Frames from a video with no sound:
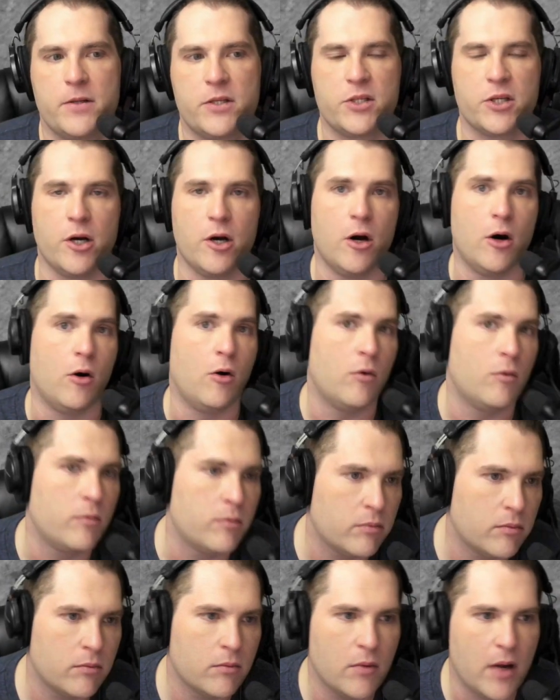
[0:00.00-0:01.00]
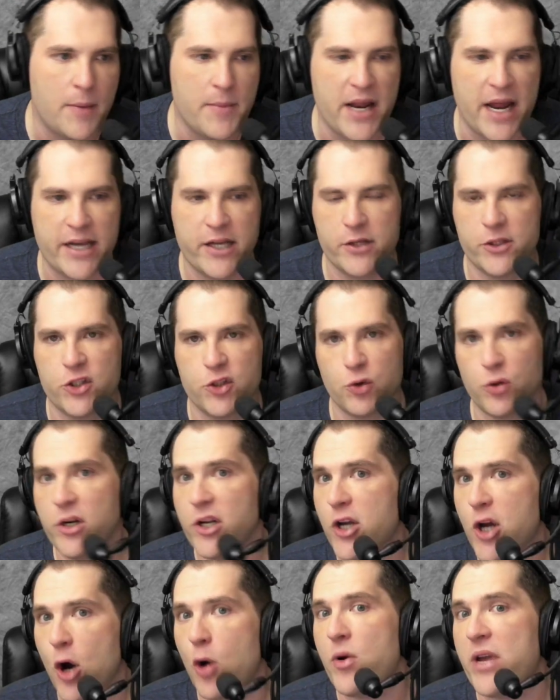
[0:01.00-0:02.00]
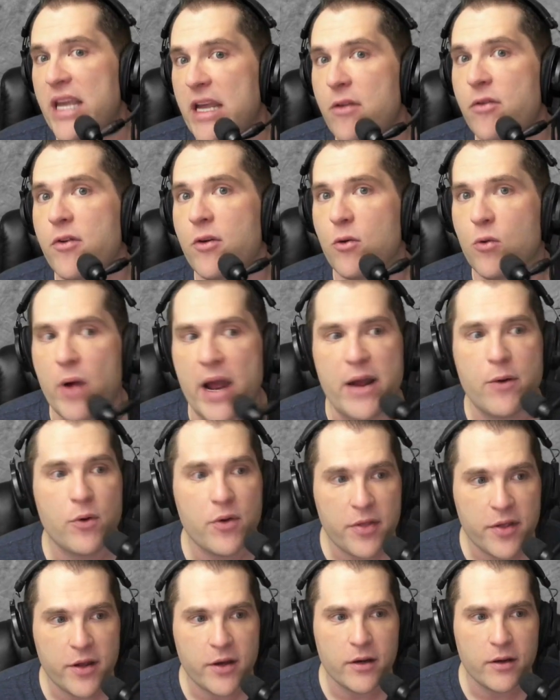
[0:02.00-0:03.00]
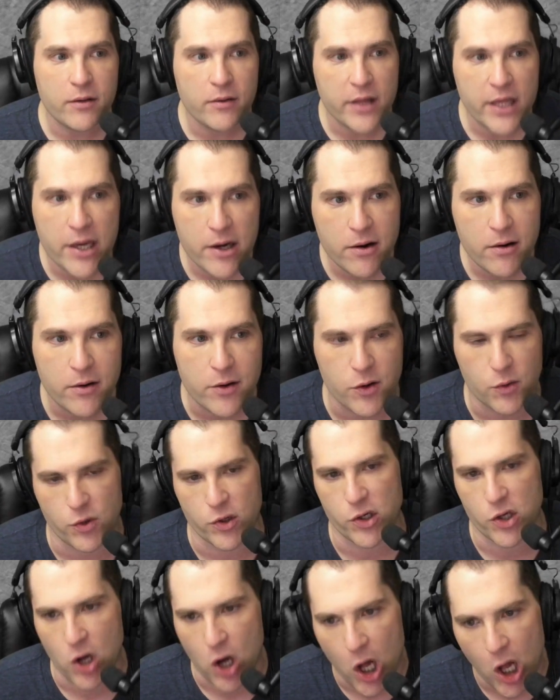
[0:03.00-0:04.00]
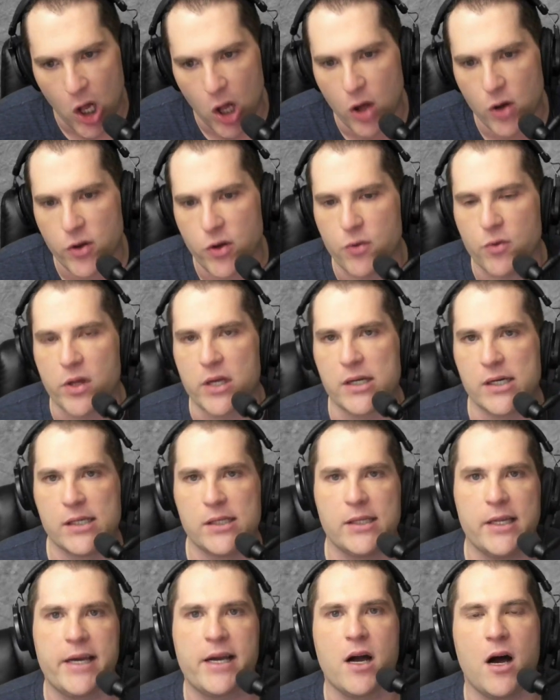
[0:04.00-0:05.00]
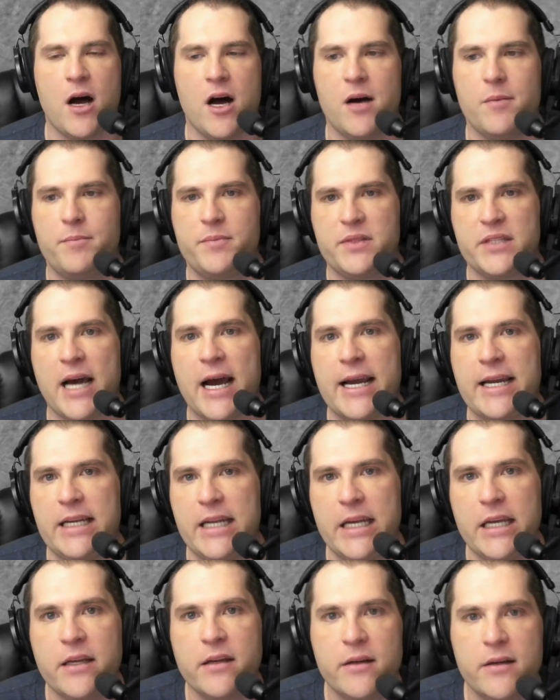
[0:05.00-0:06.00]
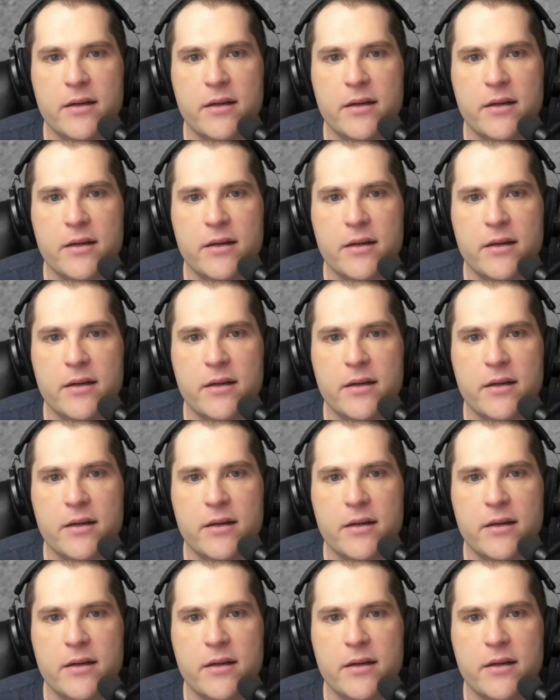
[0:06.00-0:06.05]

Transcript: so, I mean, I could sort of go either way with it here. You could call, you could click up tiny